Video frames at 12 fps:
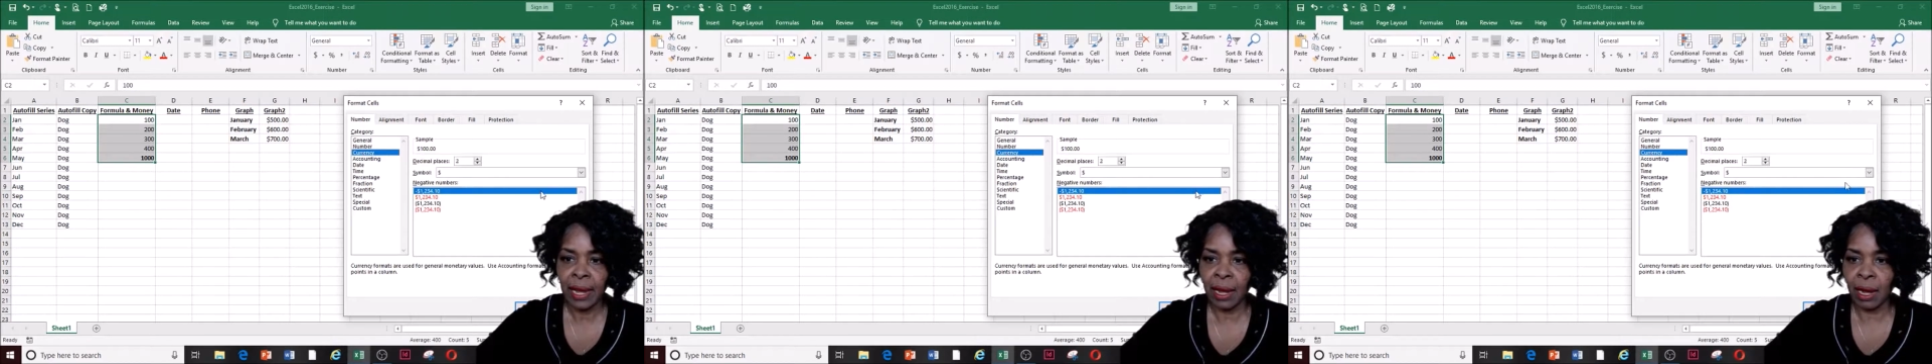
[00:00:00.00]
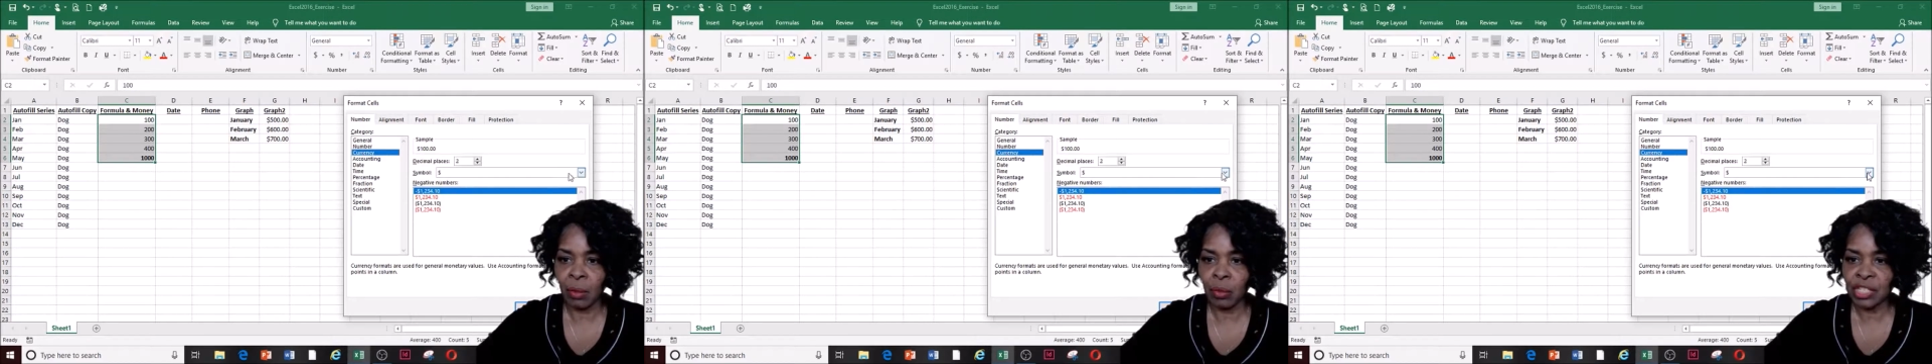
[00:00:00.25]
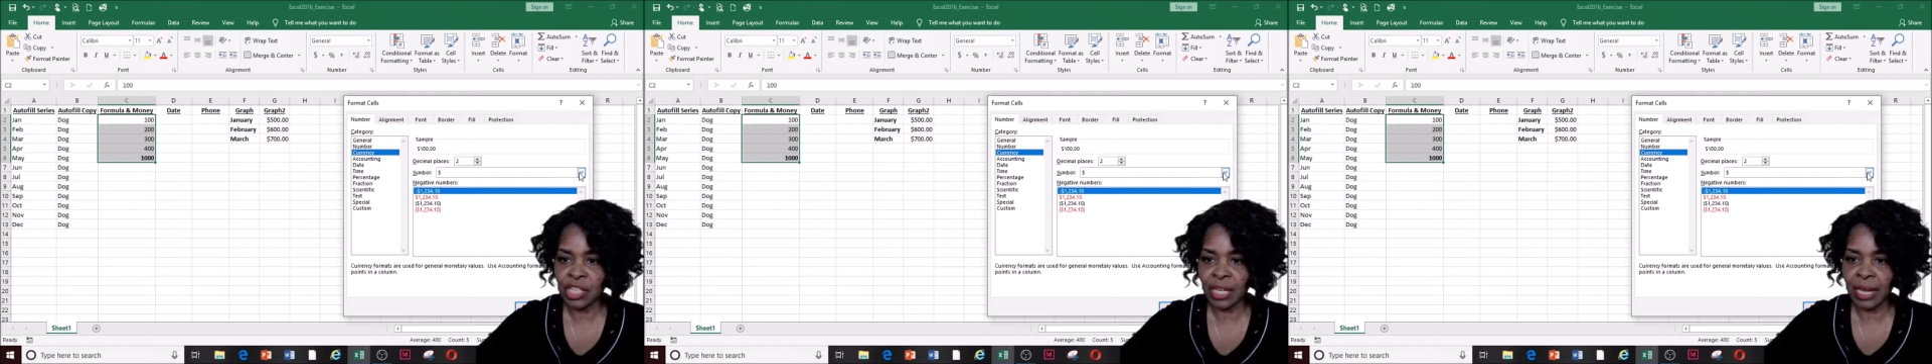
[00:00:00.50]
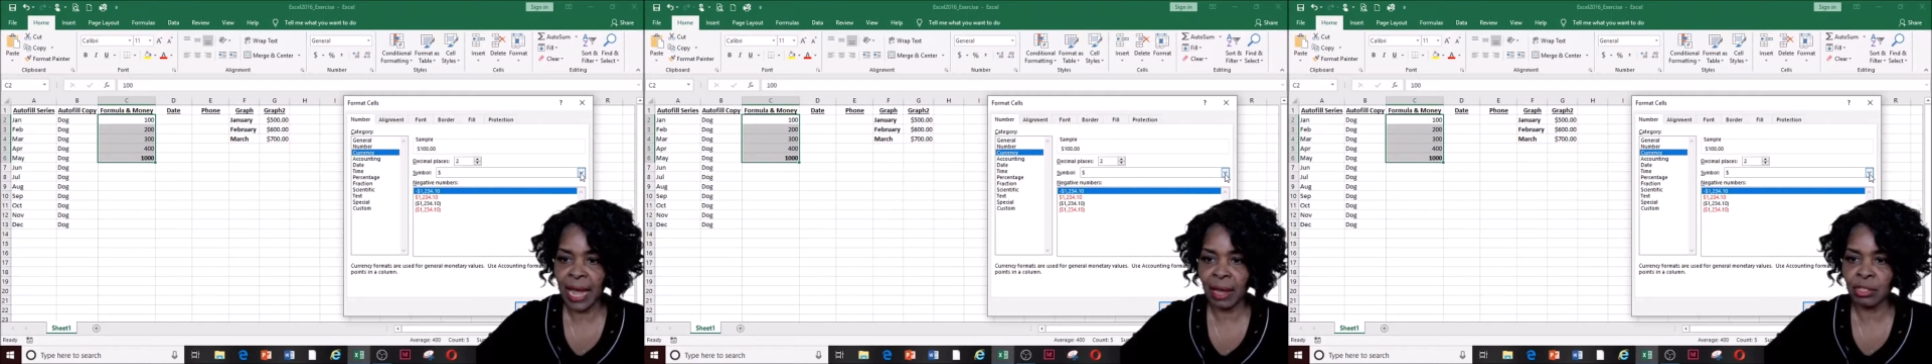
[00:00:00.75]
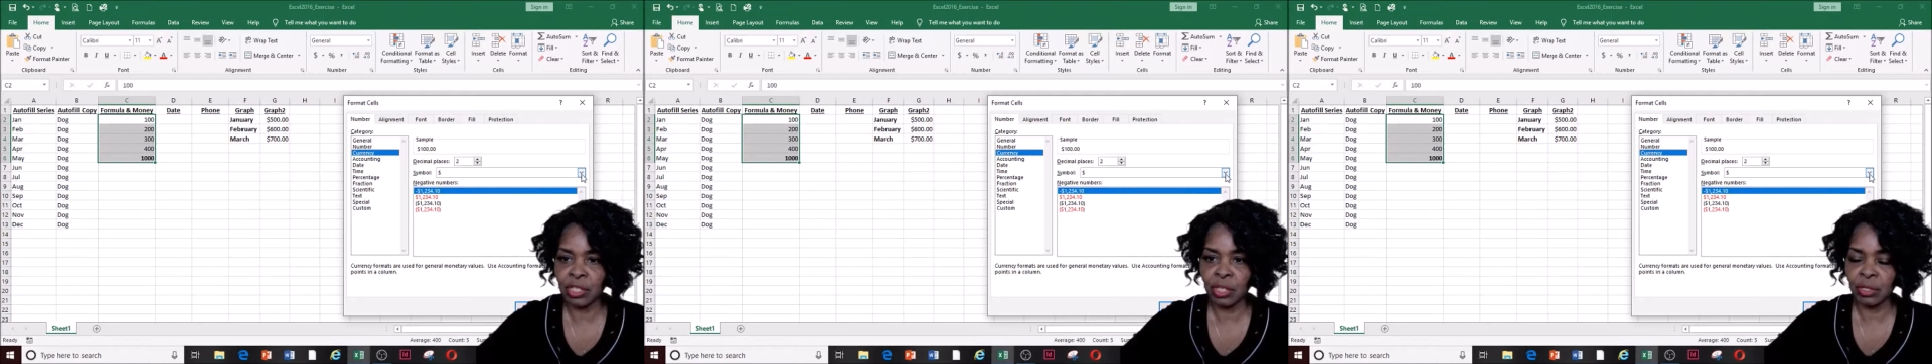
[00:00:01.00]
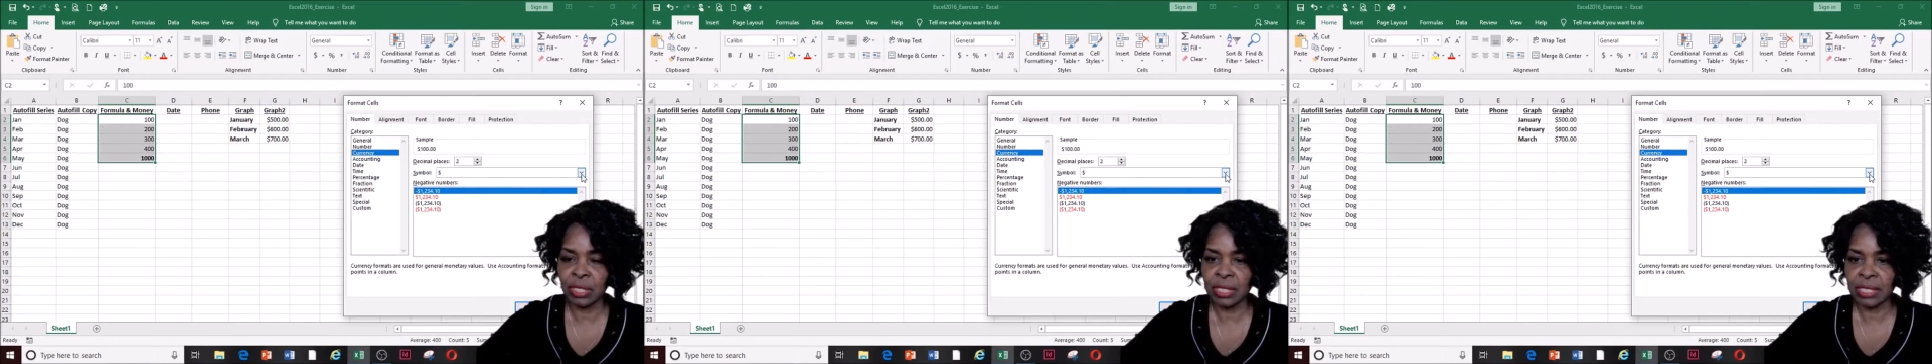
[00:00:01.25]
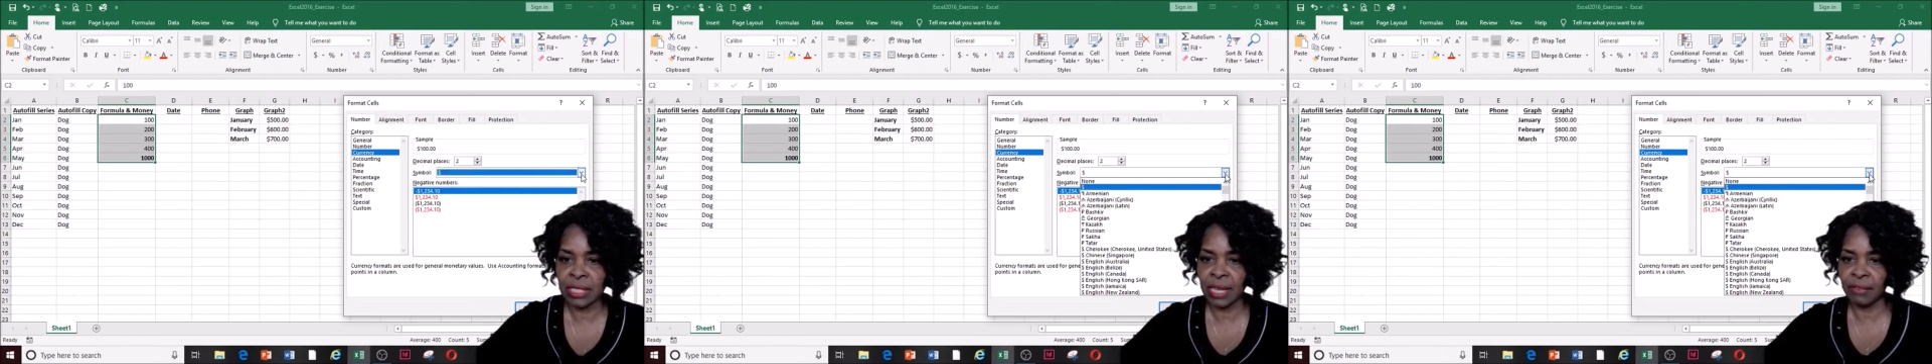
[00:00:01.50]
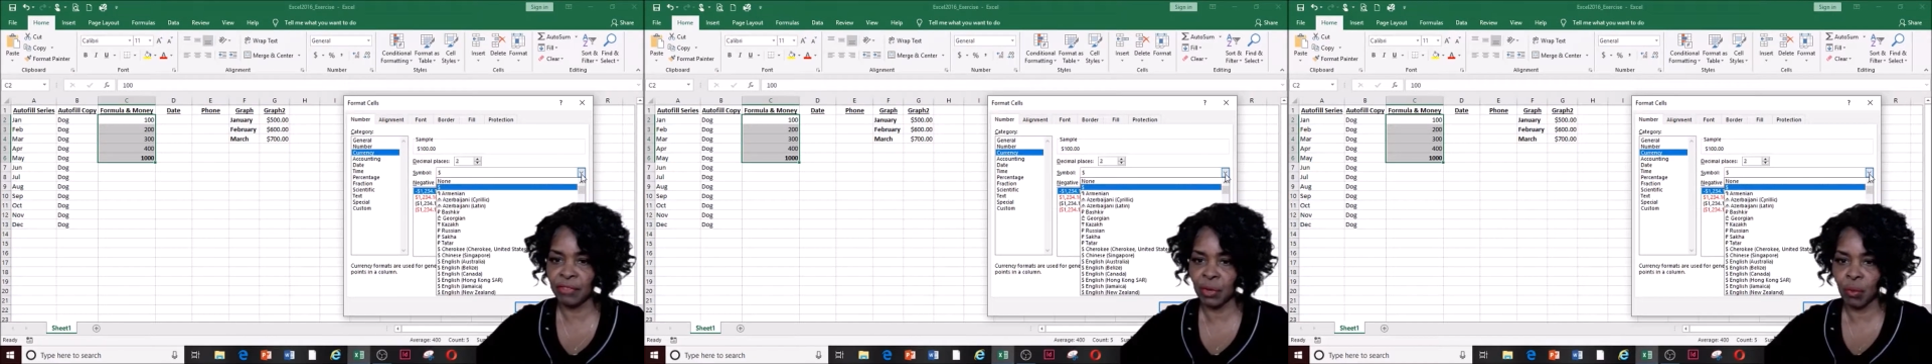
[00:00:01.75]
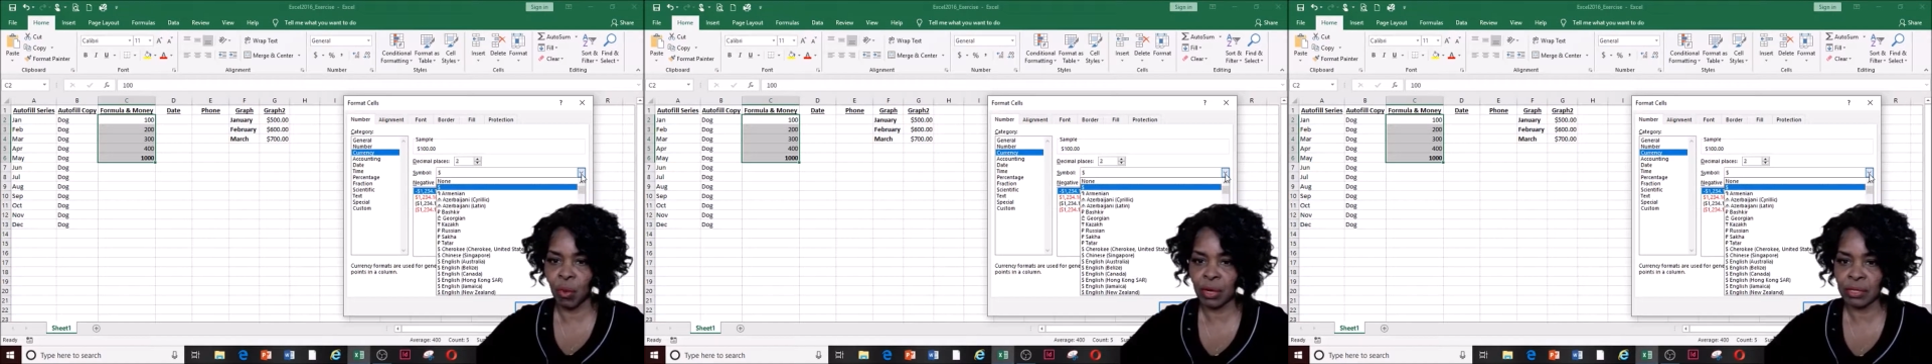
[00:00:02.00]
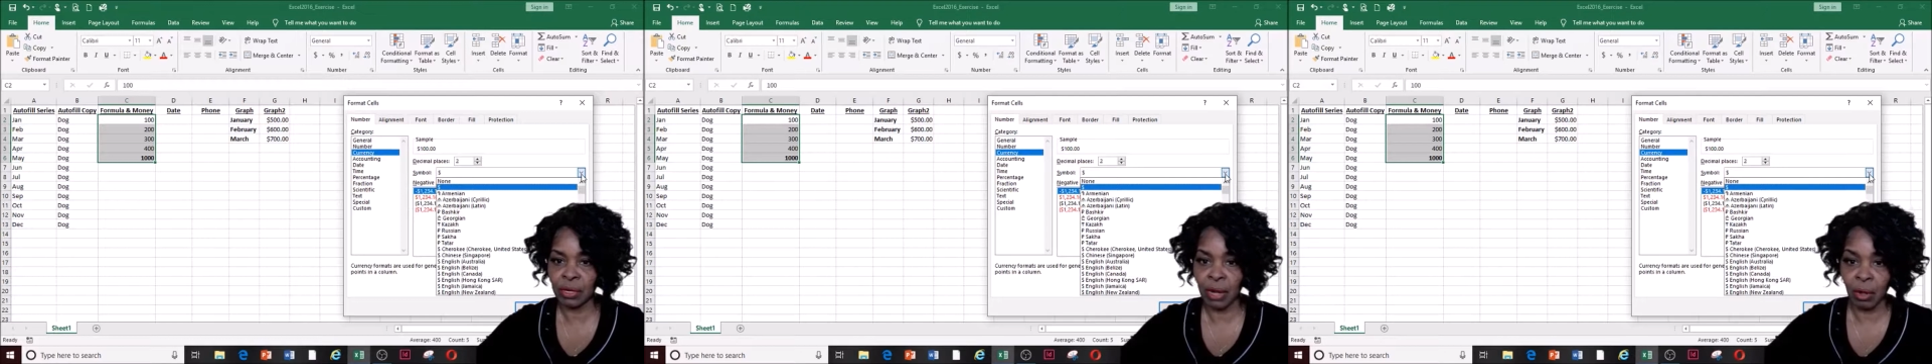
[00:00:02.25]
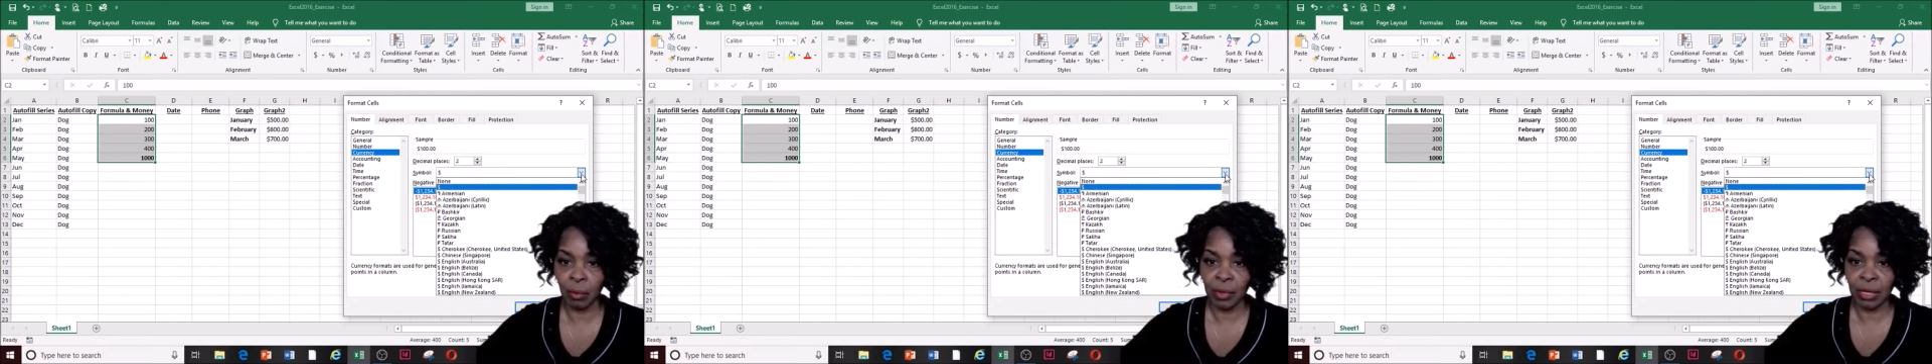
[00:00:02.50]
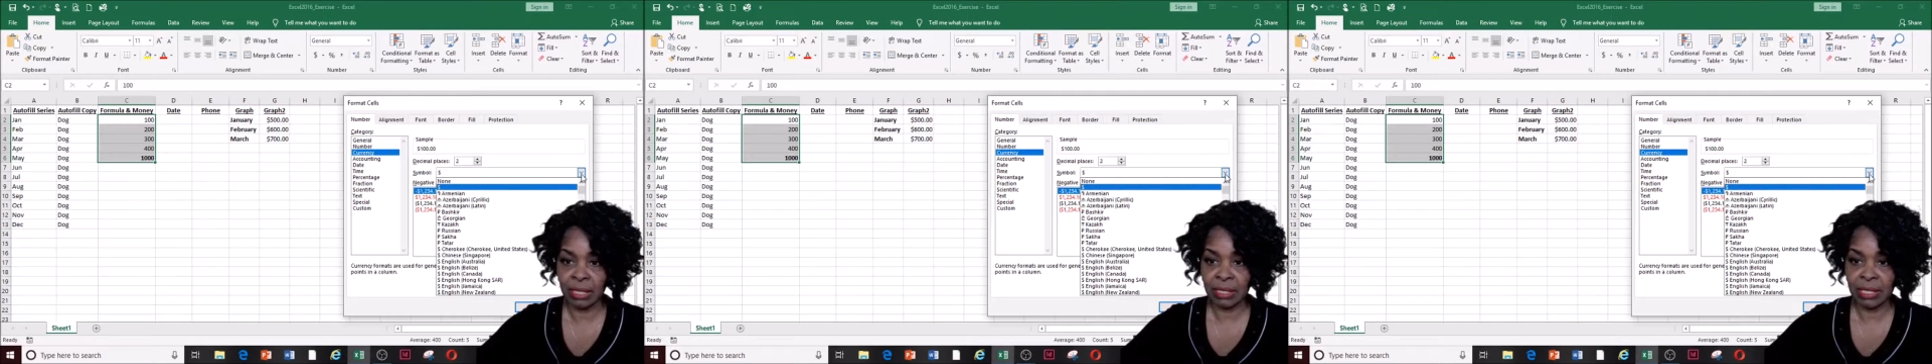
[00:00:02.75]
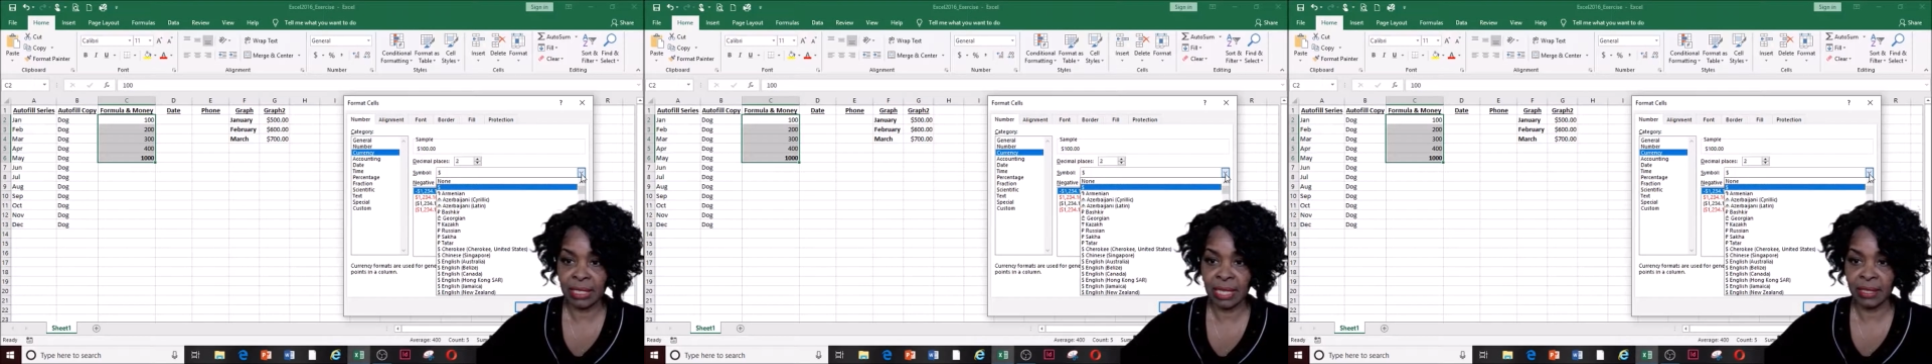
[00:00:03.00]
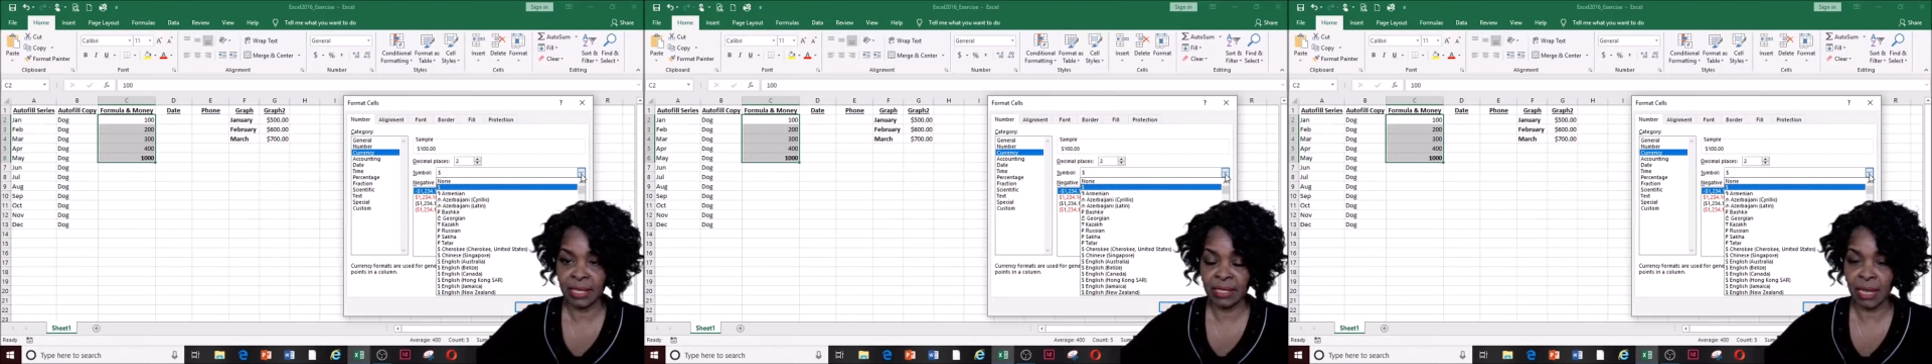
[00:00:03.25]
which allows you to see if you want to, and I hope you can see this.